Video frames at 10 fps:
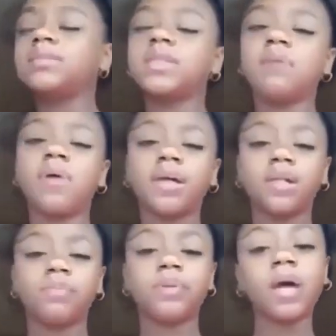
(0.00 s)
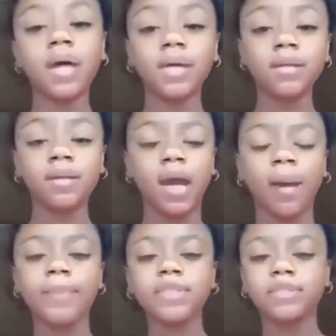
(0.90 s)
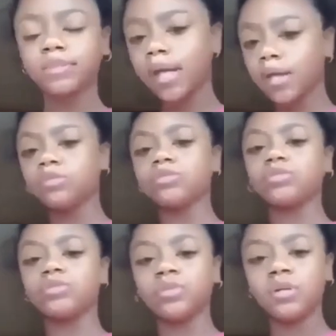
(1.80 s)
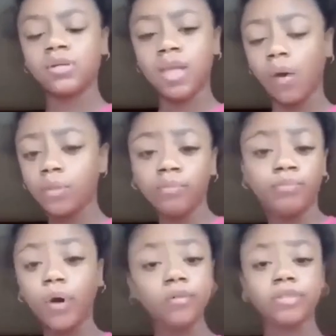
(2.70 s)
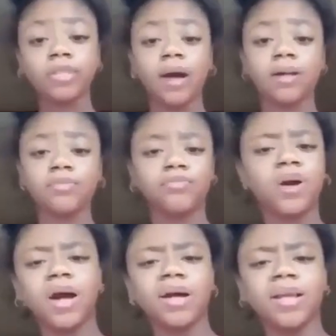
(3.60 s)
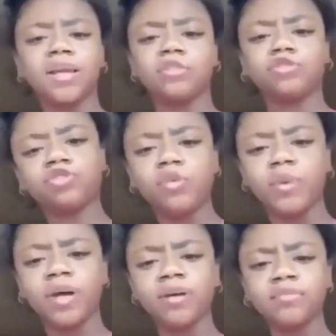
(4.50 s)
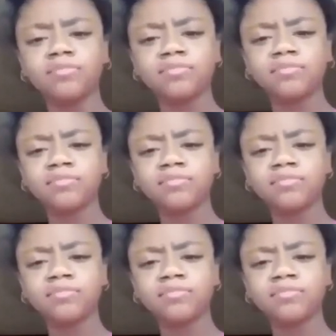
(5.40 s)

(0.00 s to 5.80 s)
Next time I get played, I'ma just tell you that we both shot. Fuck out of here, stupid.